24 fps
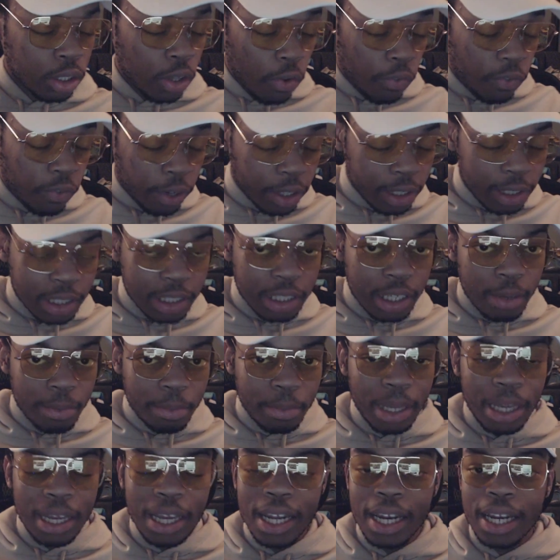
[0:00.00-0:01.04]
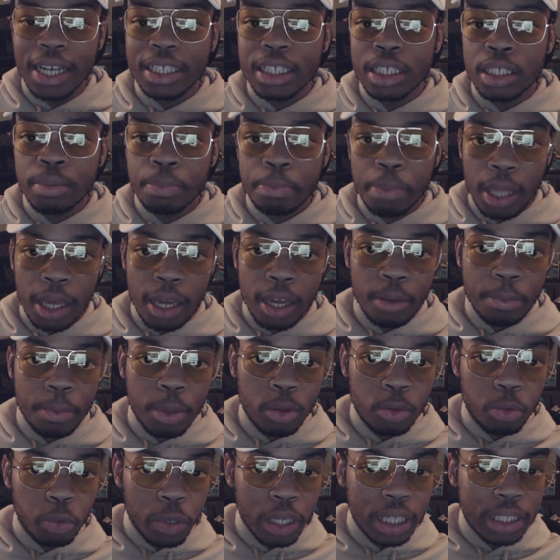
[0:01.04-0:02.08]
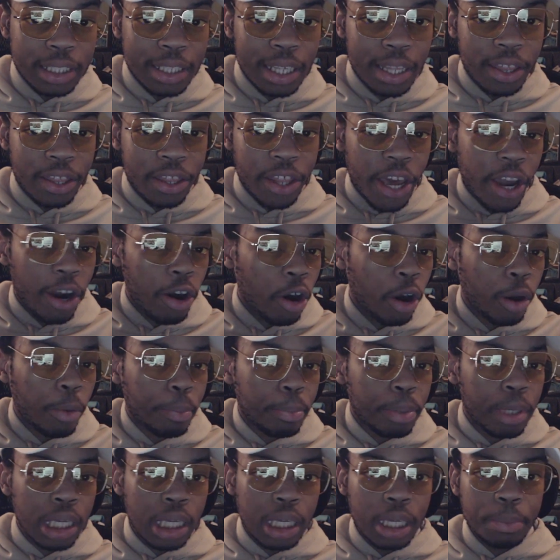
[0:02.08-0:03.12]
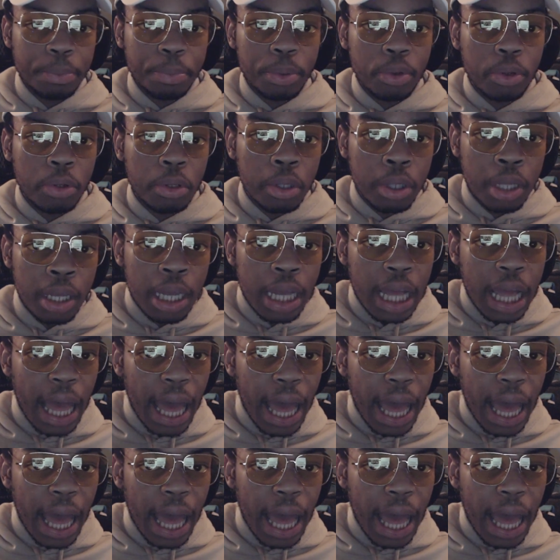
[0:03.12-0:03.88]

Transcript: So, for some inexplicable reason, there are people